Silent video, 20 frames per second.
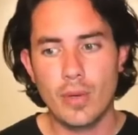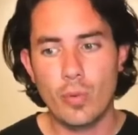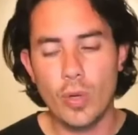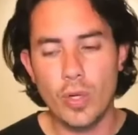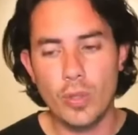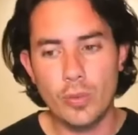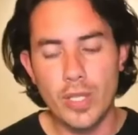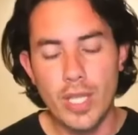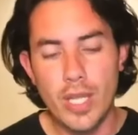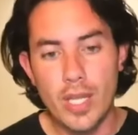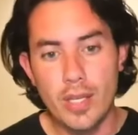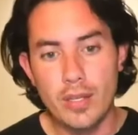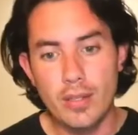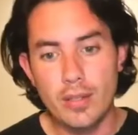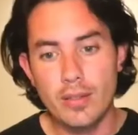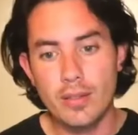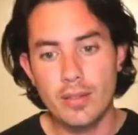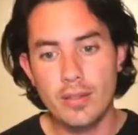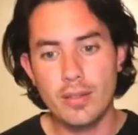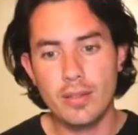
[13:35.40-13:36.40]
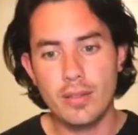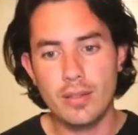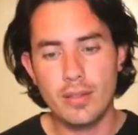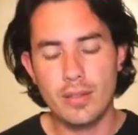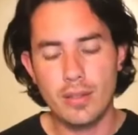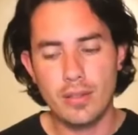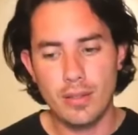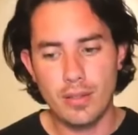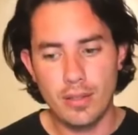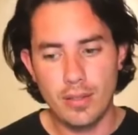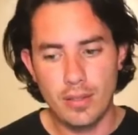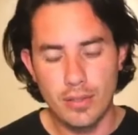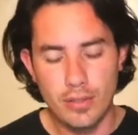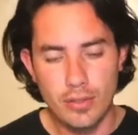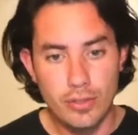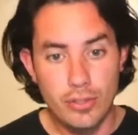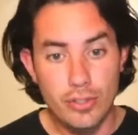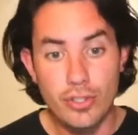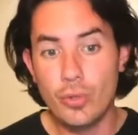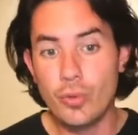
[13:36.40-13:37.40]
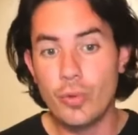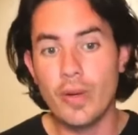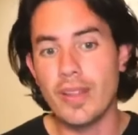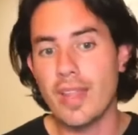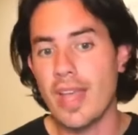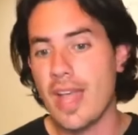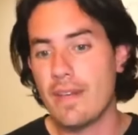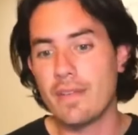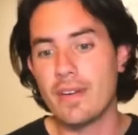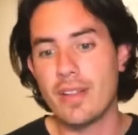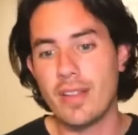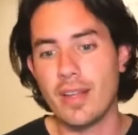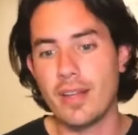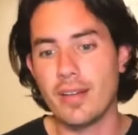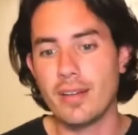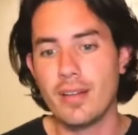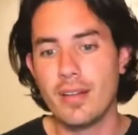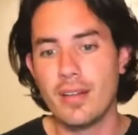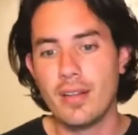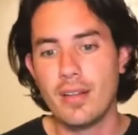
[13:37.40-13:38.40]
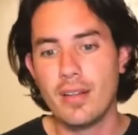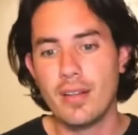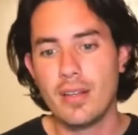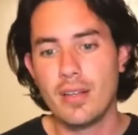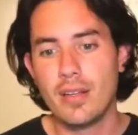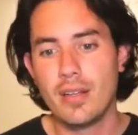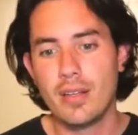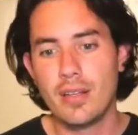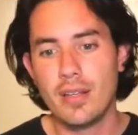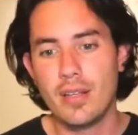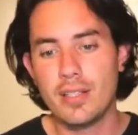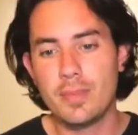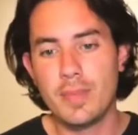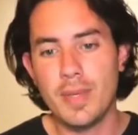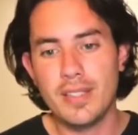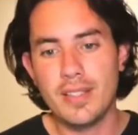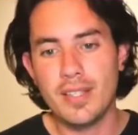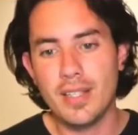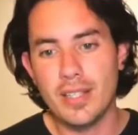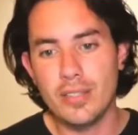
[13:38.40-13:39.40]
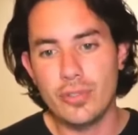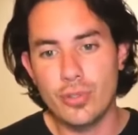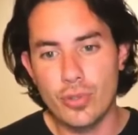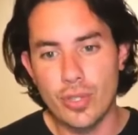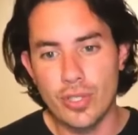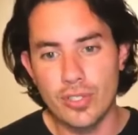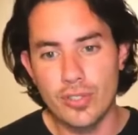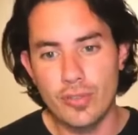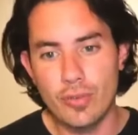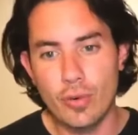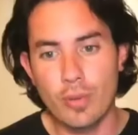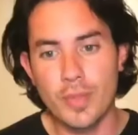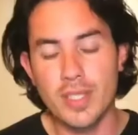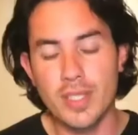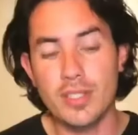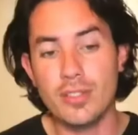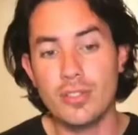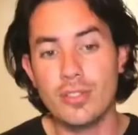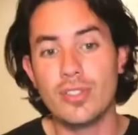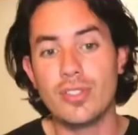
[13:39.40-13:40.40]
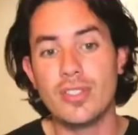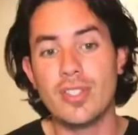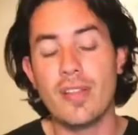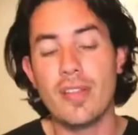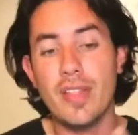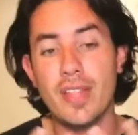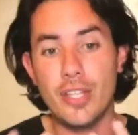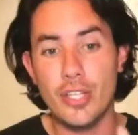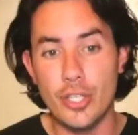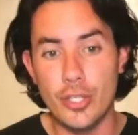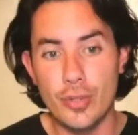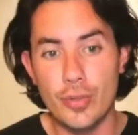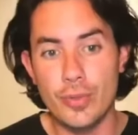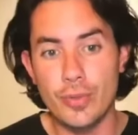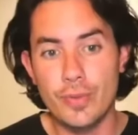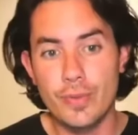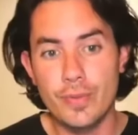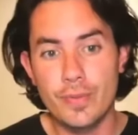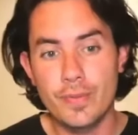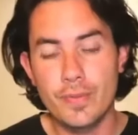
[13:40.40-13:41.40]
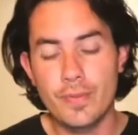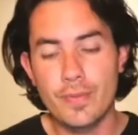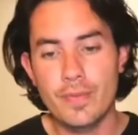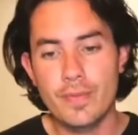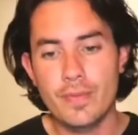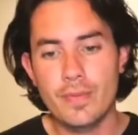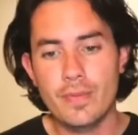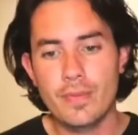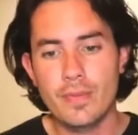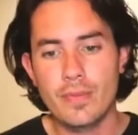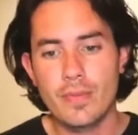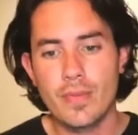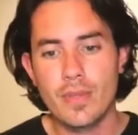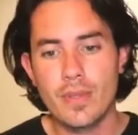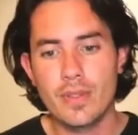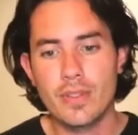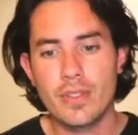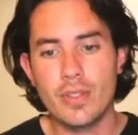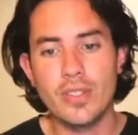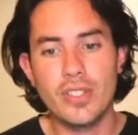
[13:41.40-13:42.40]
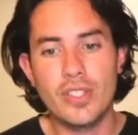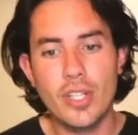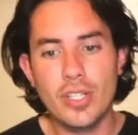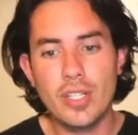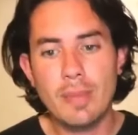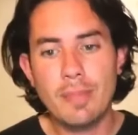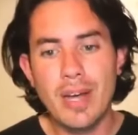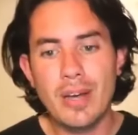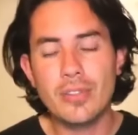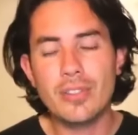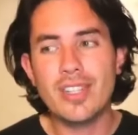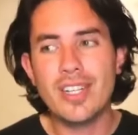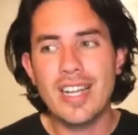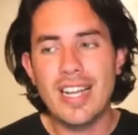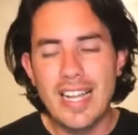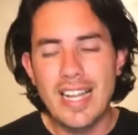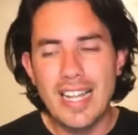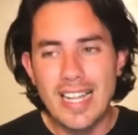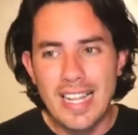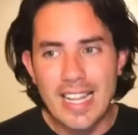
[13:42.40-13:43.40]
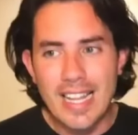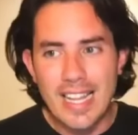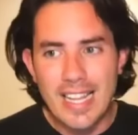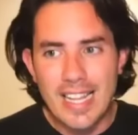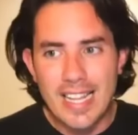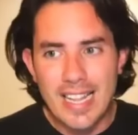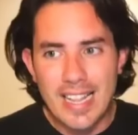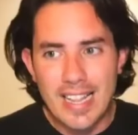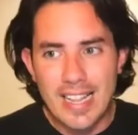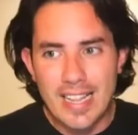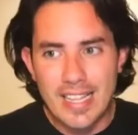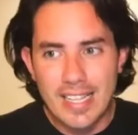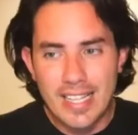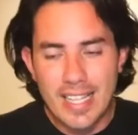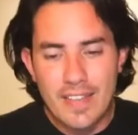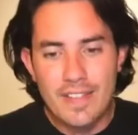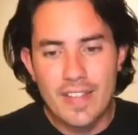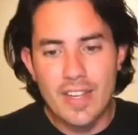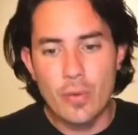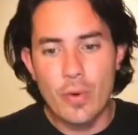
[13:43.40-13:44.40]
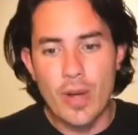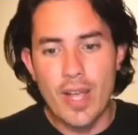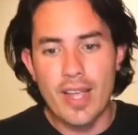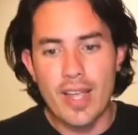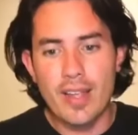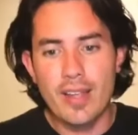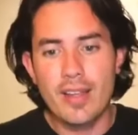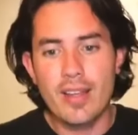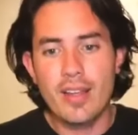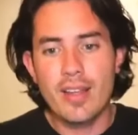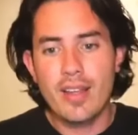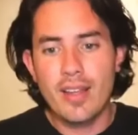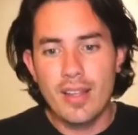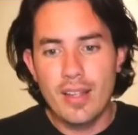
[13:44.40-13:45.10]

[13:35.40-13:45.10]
What we do with everything is basically to transform it into something new. So it's not about giving away,